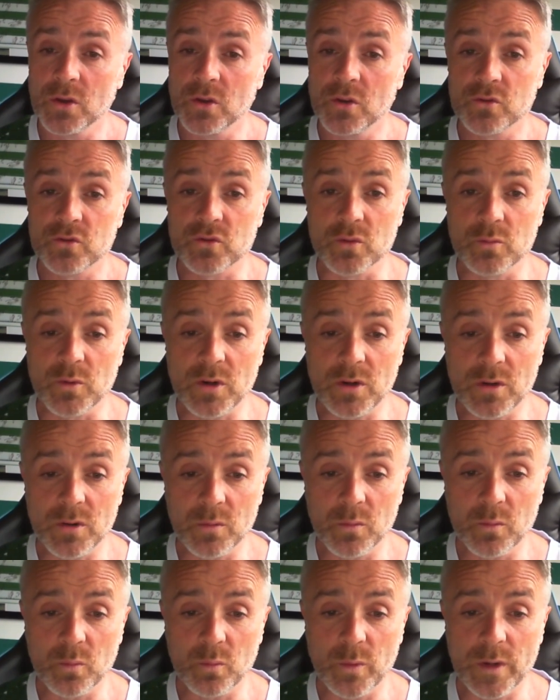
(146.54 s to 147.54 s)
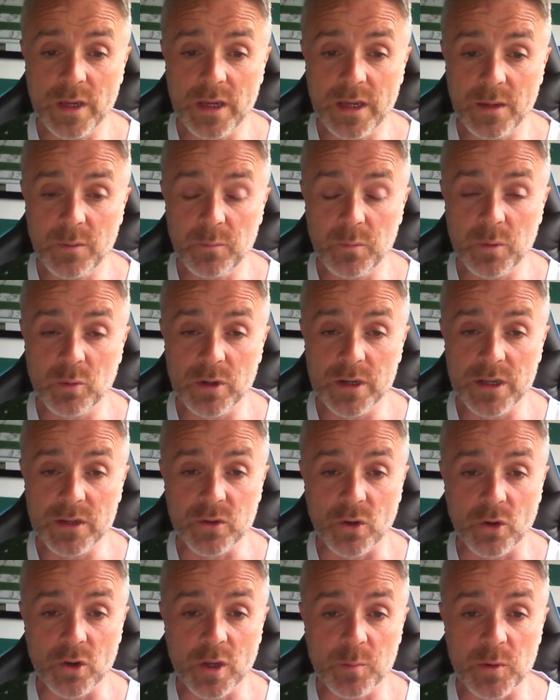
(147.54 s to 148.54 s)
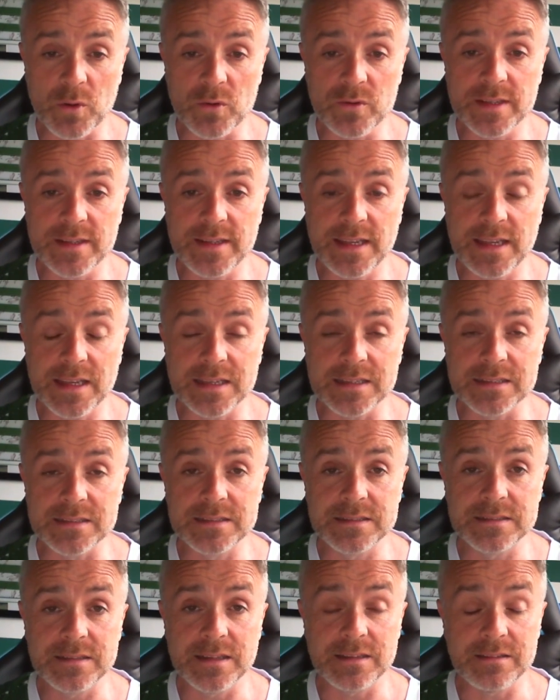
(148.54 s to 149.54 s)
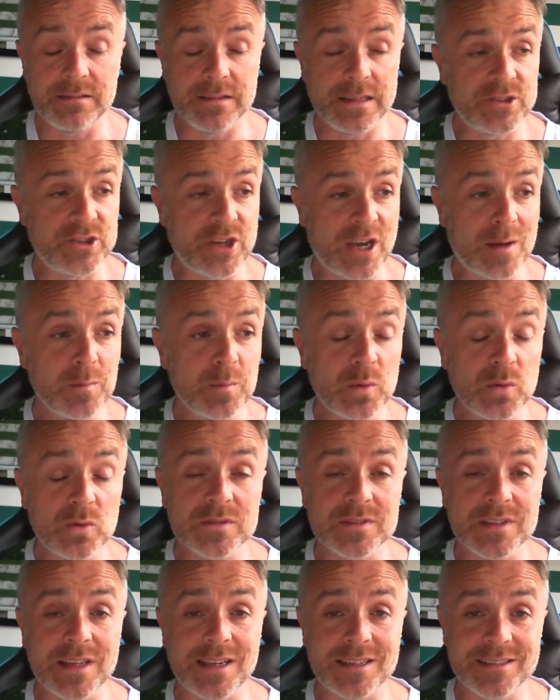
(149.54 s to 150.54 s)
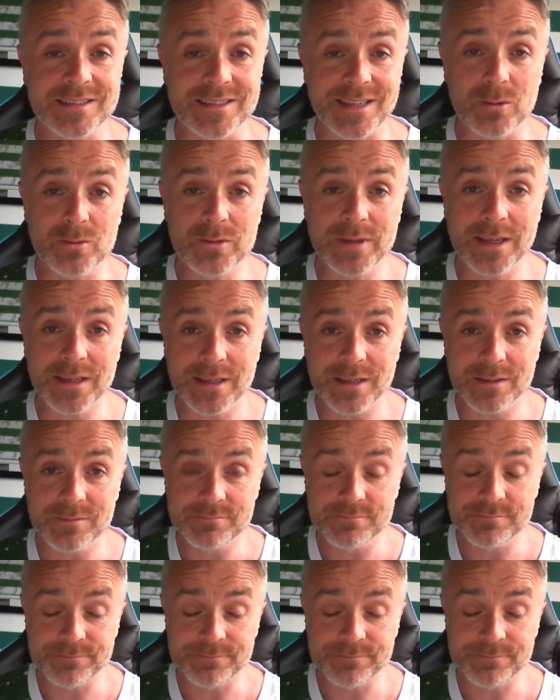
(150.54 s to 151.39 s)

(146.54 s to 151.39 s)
So what we want to talk about today is the shambles that is Celtic.